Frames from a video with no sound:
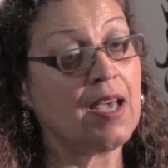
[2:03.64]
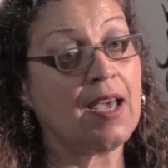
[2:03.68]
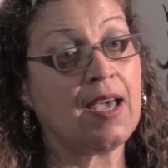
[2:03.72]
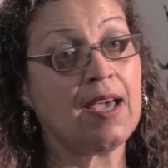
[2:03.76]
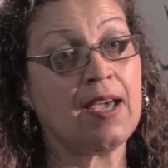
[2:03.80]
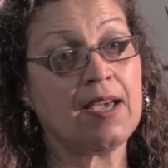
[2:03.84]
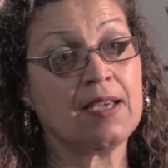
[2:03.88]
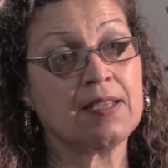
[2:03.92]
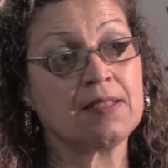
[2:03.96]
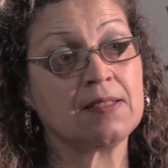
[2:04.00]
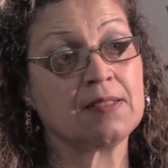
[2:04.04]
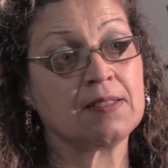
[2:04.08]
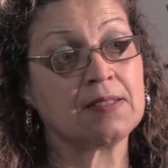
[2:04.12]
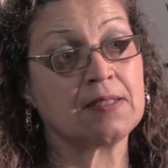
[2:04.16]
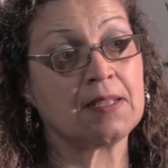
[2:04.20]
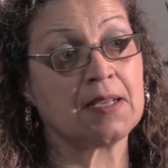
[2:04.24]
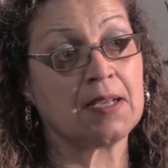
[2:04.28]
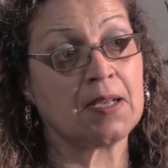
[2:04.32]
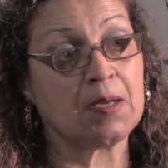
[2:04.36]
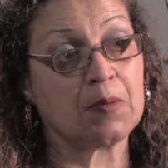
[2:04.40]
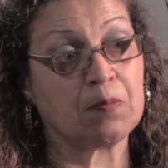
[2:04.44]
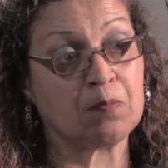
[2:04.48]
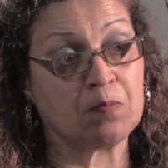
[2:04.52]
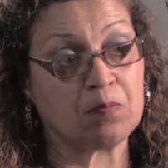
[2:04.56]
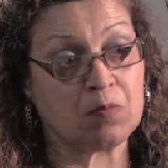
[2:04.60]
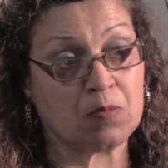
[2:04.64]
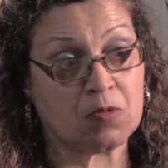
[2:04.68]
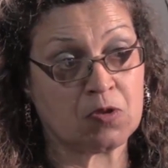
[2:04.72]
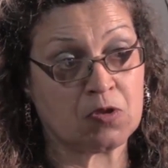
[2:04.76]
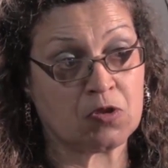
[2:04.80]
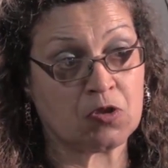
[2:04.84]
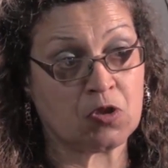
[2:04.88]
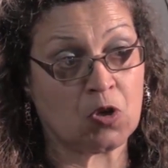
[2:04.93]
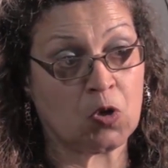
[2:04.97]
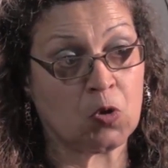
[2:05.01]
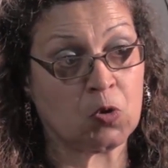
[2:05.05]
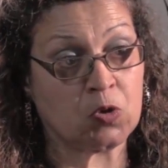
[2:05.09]
And um,
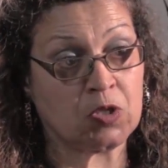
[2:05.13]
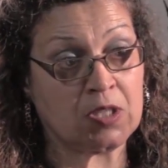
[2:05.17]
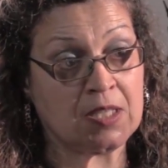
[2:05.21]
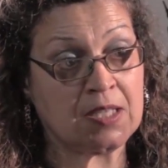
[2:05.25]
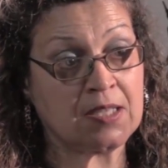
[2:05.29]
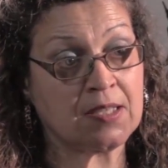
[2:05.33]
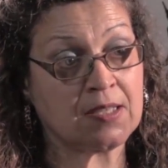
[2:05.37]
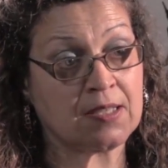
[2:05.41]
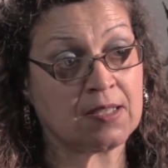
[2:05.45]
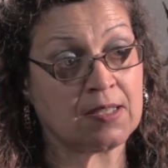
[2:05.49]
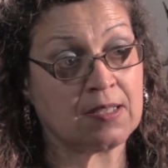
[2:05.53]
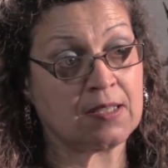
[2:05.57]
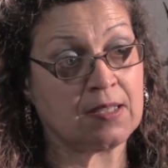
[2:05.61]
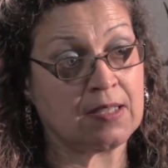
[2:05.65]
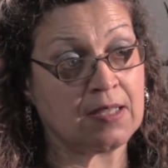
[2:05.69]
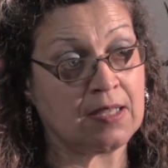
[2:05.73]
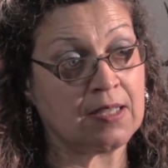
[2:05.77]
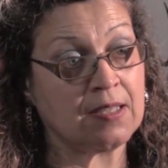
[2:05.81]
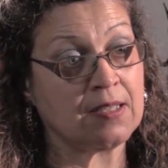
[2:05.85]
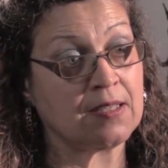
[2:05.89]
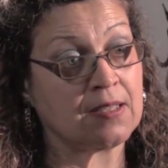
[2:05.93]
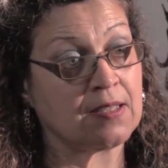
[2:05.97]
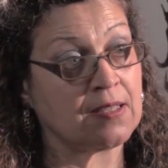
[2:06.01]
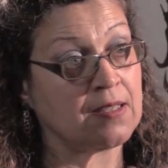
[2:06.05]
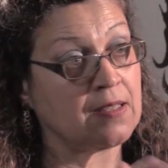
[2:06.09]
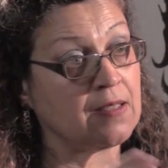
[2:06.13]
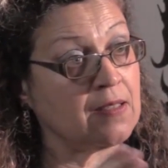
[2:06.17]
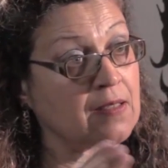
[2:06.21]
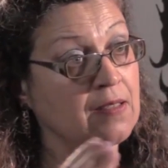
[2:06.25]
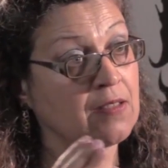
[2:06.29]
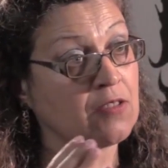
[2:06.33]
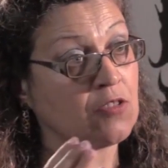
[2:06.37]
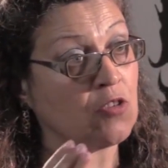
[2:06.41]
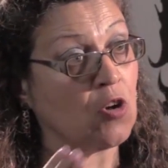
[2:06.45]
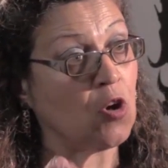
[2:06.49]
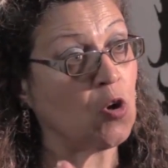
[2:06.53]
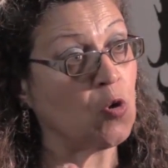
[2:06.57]
so these, these
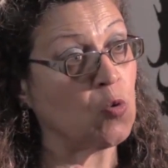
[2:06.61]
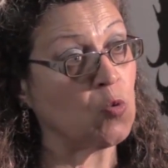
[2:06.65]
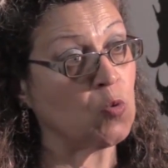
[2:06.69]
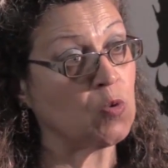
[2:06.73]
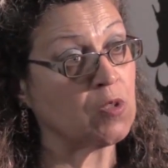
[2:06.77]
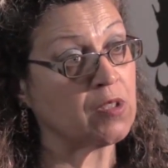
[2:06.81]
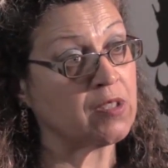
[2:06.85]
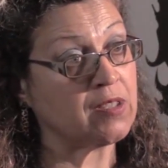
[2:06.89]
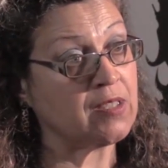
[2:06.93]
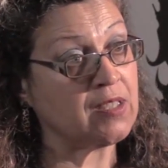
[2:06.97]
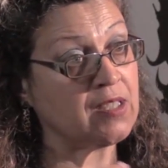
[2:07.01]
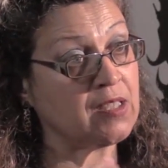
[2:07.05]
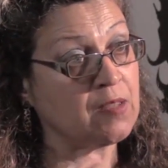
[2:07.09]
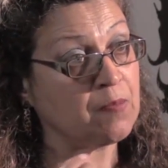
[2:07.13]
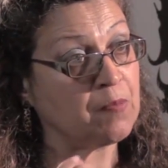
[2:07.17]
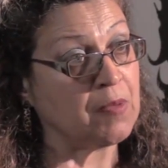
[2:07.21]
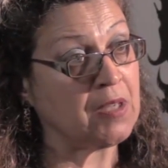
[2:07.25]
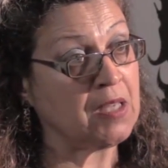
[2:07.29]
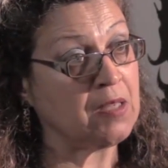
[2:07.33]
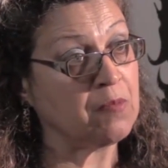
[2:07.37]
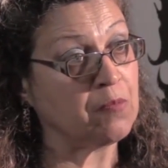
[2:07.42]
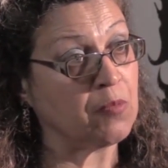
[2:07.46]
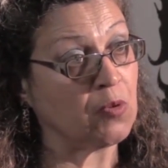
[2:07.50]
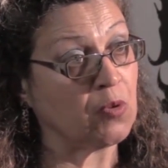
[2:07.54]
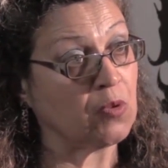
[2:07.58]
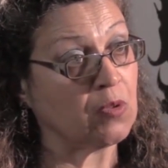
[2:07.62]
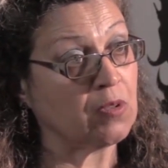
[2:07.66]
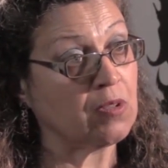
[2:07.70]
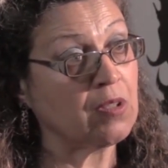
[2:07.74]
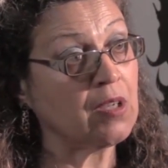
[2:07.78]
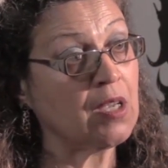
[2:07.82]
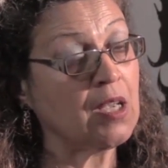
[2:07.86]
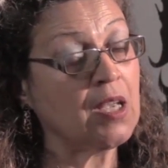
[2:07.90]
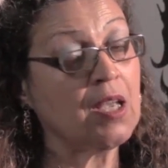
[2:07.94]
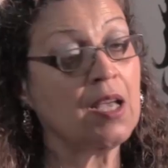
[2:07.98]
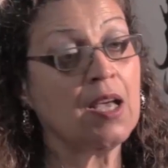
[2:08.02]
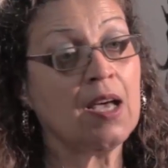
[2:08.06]
souls, these people,
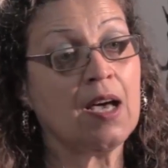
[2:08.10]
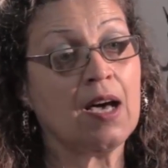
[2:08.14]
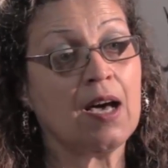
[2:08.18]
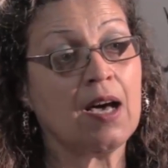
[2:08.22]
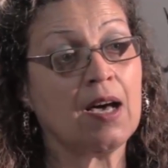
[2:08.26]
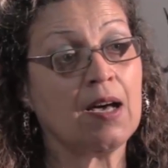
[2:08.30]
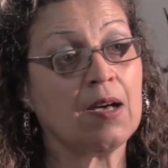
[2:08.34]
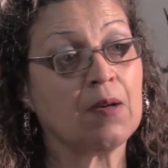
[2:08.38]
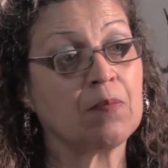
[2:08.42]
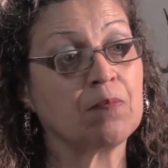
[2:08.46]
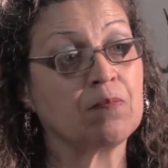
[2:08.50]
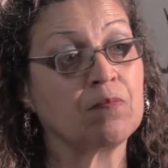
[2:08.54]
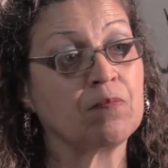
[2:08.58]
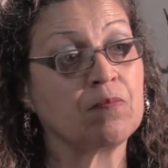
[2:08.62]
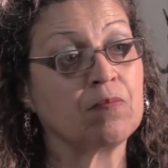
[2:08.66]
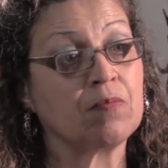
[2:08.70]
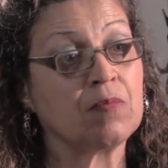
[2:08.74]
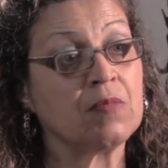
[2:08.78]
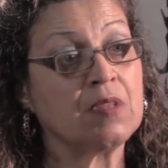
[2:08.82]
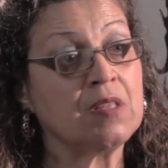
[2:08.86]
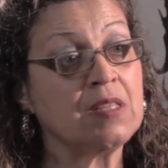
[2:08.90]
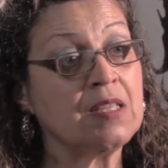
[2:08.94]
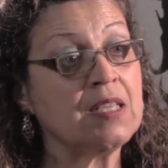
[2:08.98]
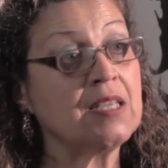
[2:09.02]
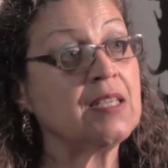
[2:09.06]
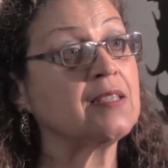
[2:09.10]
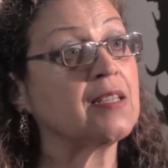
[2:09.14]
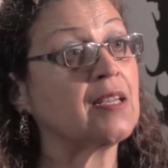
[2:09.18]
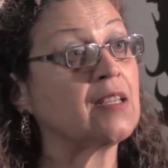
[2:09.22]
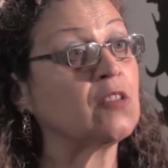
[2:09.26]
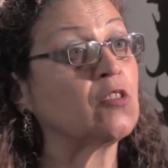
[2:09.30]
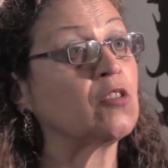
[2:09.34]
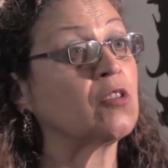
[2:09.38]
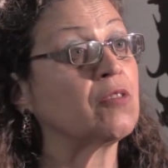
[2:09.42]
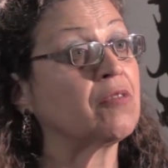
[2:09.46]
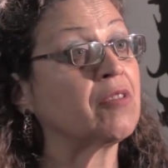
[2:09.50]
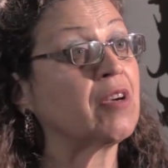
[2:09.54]
um, need
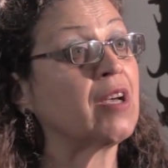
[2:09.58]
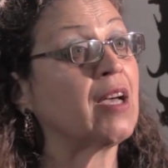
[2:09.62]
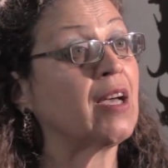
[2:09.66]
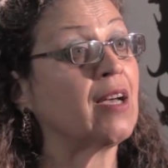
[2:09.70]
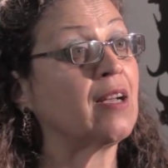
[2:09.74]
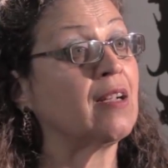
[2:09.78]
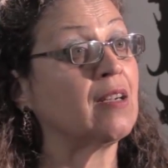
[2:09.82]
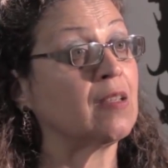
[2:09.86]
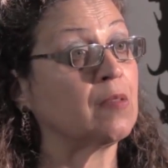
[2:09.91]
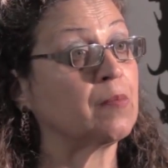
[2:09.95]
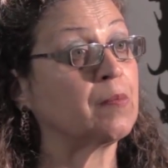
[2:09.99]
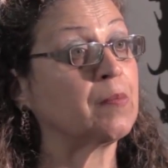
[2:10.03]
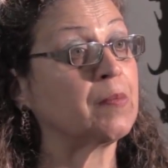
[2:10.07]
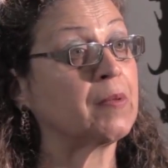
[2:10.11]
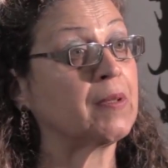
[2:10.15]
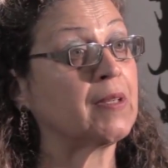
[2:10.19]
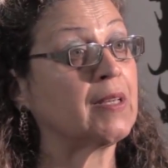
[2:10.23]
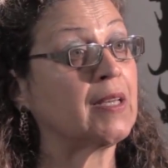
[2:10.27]
a lot of help.